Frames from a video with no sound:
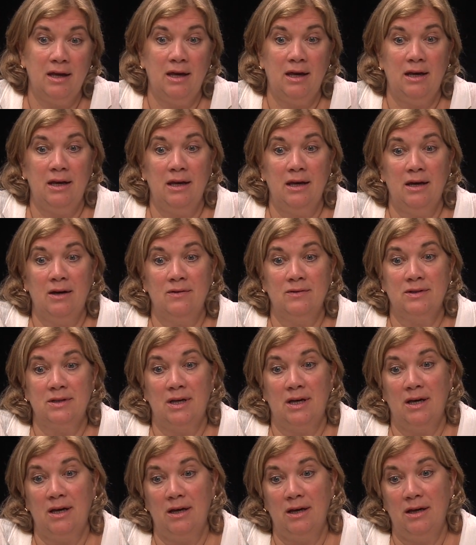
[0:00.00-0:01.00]
getting
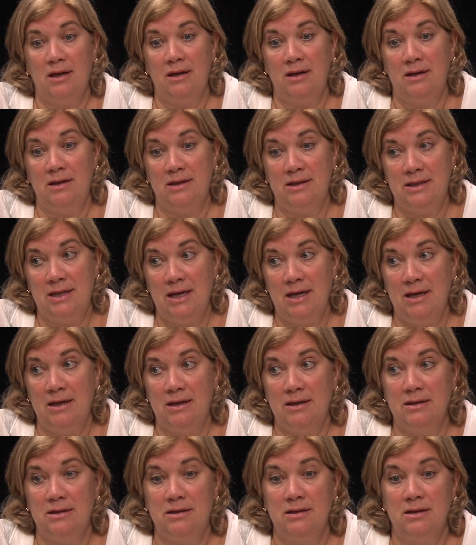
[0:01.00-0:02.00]
outside in a
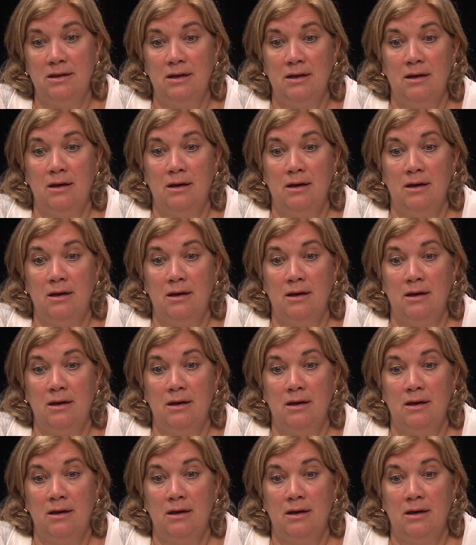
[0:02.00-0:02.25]
tent,